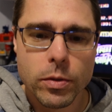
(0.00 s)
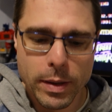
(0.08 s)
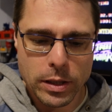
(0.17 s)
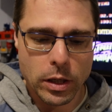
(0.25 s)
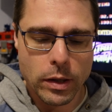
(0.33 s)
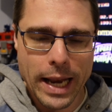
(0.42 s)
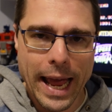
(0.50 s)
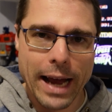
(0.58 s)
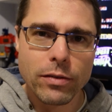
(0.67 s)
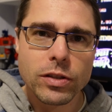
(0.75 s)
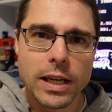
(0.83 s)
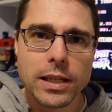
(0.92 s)
So basically you lay
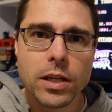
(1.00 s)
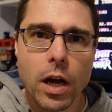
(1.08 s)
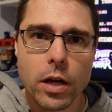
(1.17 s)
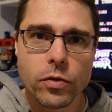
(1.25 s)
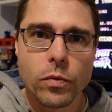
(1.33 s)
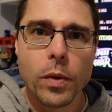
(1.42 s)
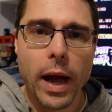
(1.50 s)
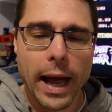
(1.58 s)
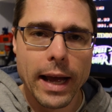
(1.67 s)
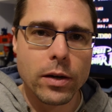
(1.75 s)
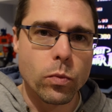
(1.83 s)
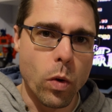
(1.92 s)
out 6 cards from your
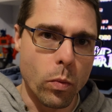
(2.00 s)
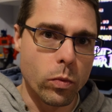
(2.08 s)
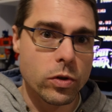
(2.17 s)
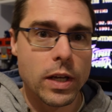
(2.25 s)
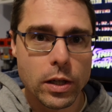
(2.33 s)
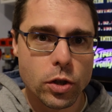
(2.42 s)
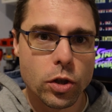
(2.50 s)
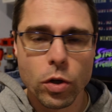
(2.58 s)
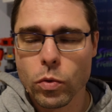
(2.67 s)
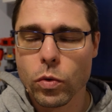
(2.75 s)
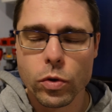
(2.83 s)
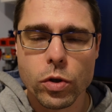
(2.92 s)
hand. 1 will say
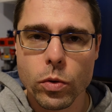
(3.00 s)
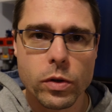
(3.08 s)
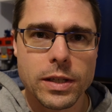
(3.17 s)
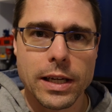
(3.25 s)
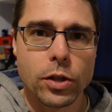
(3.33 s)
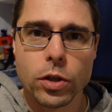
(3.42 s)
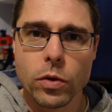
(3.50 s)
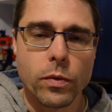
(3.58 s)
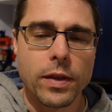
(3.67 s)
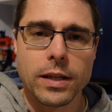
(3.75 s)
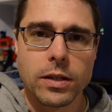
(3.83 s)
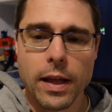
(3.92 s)
shoot, or 2 will say shoot,
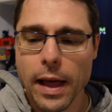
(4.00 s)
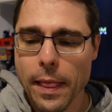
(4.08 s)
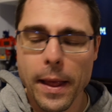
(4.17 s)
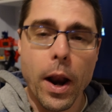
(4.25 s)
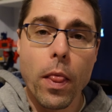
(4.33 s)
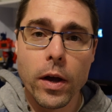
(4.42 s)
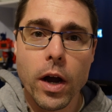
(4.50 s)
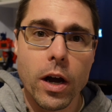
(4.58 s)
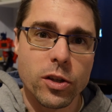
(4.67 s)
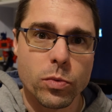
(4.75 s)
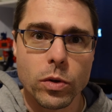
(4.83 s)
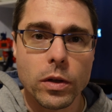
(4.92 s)
and things like that, and then other
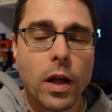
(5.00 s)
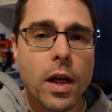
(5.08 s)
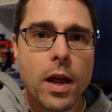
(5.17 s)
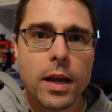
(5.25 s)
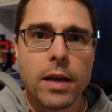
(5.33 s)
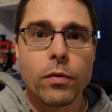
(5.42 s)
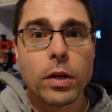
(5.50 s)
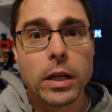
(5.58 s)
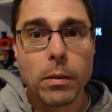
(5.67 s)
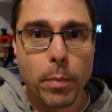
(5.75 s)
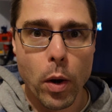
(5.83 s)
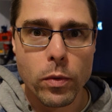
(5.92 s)
cards will give you
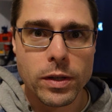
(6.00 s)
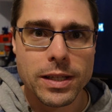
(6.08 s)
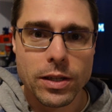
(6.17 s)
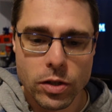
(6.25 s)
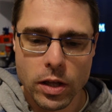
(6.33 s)
little bonuses.